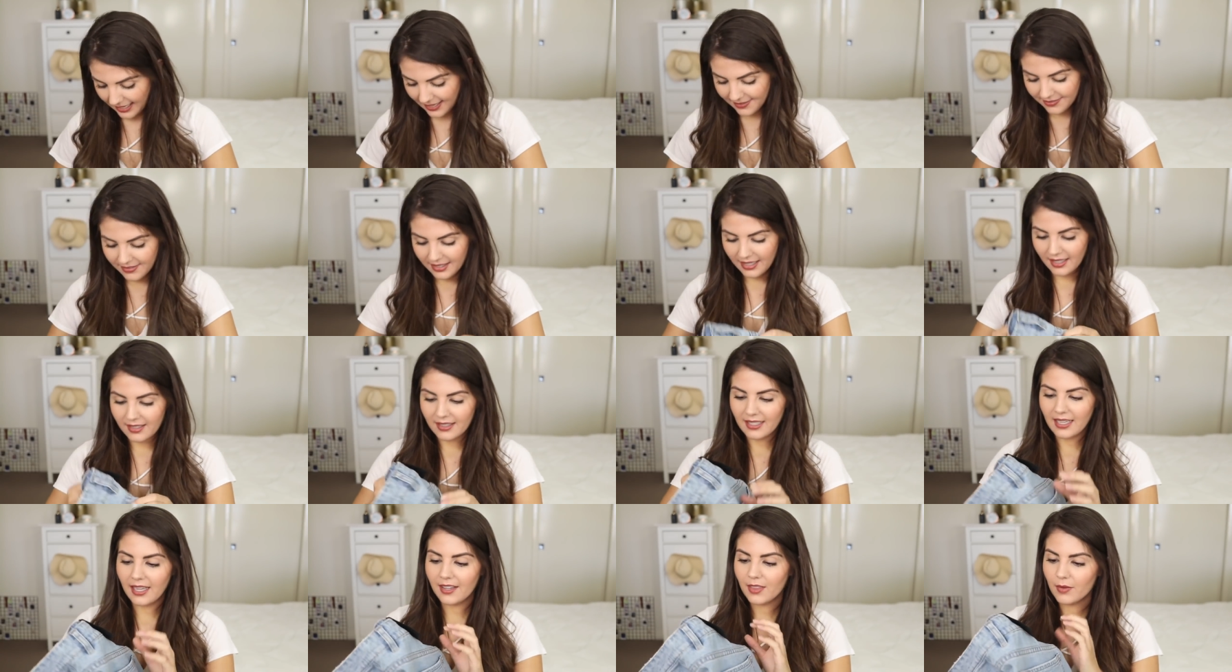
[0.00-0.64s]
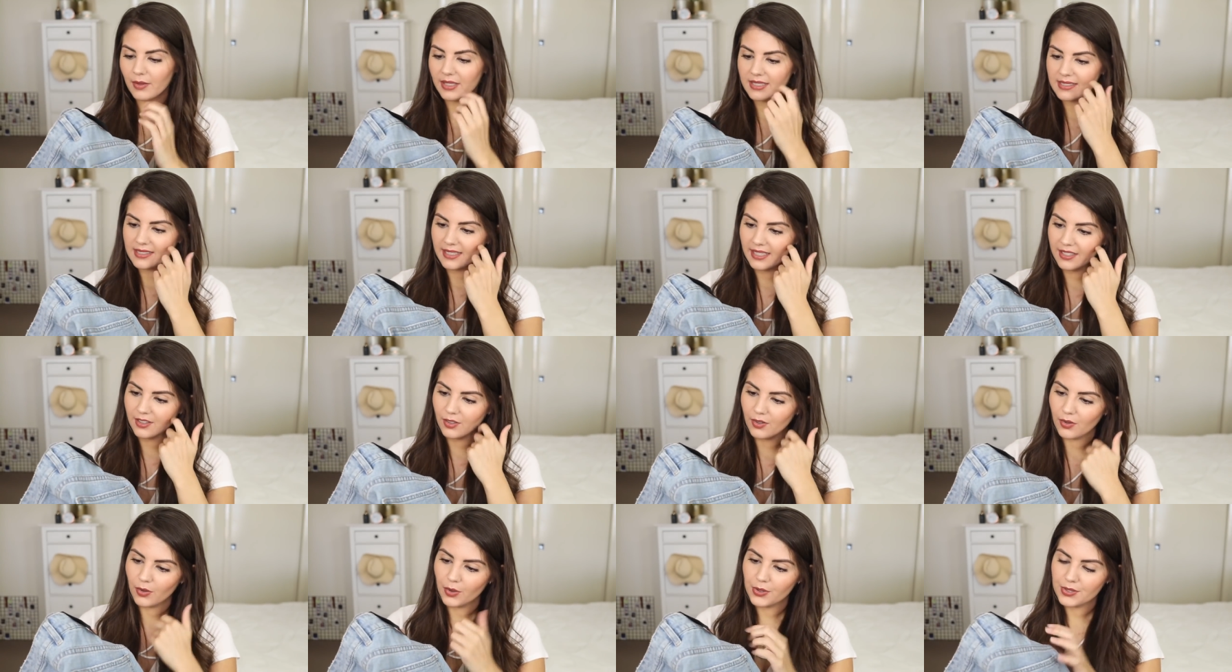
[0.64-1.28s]
And then the other ones that
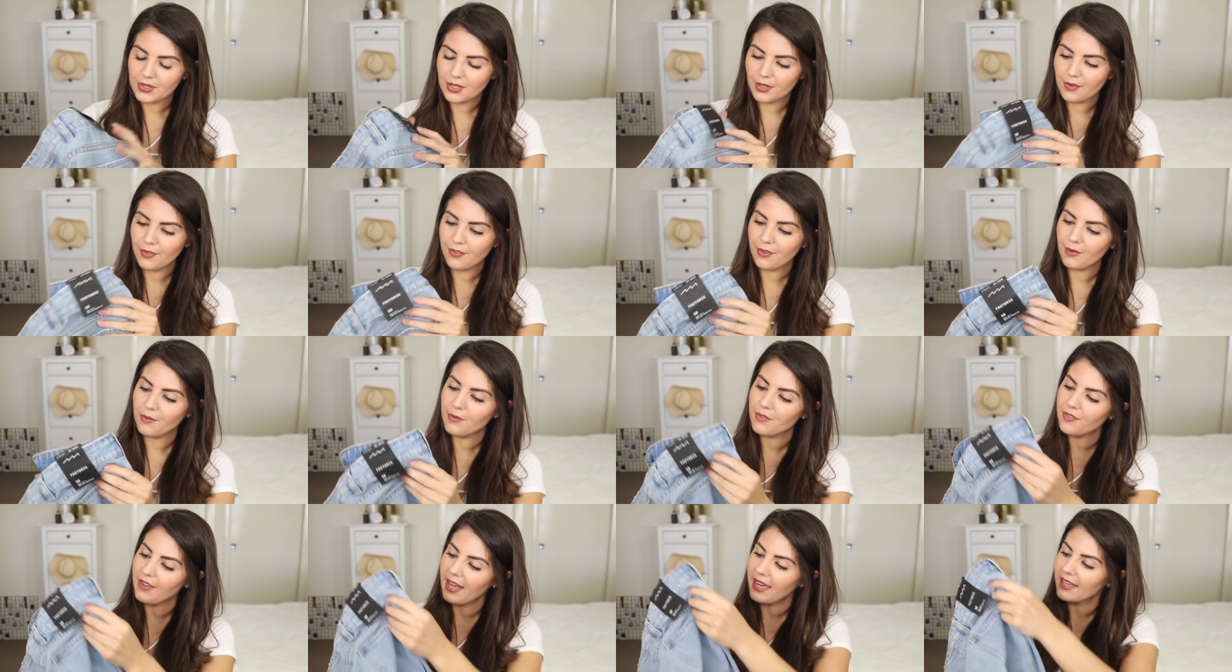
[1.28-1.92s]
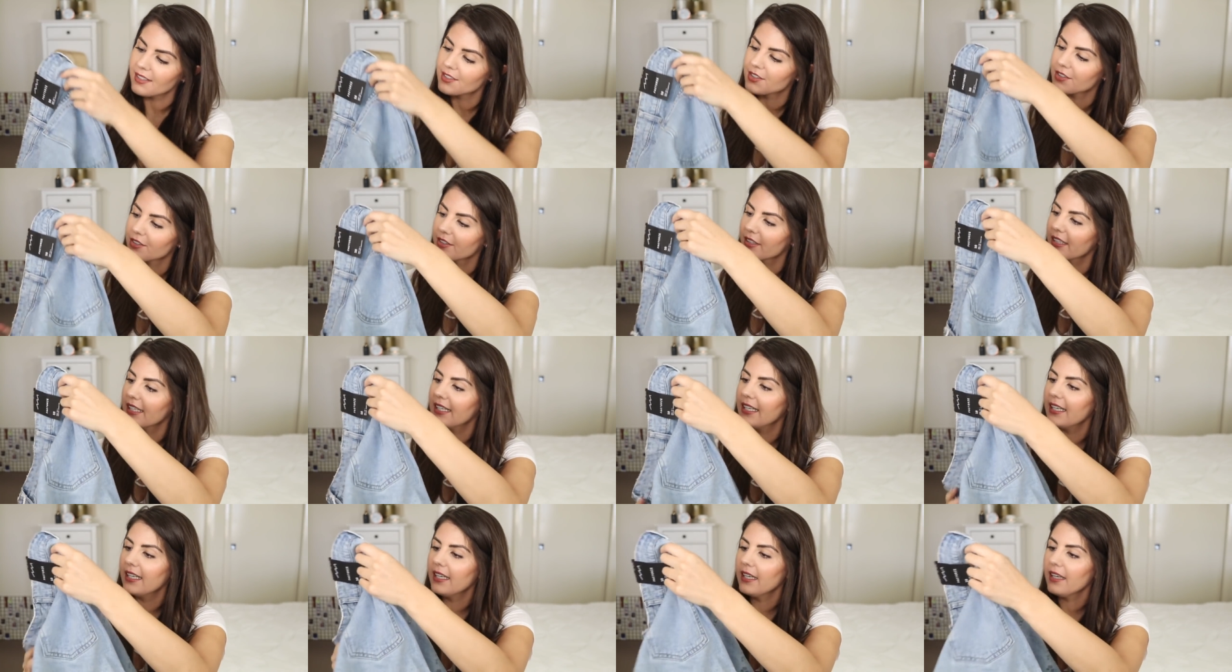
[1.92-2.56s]
I got also from
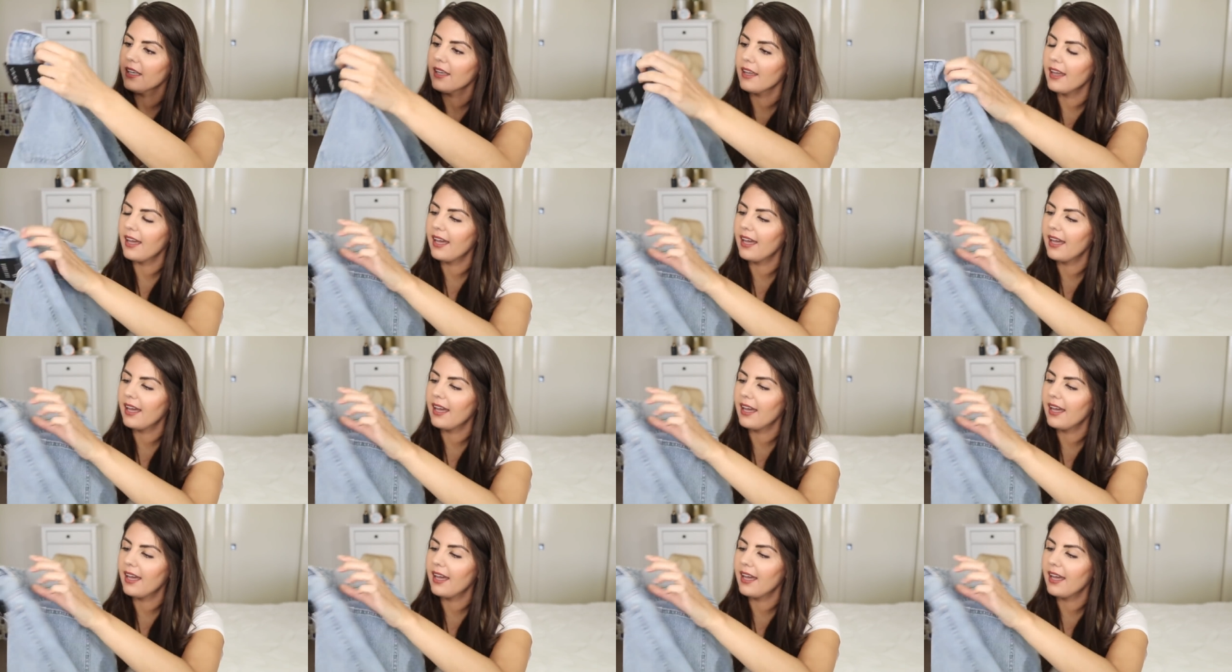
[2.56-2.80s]
Factory,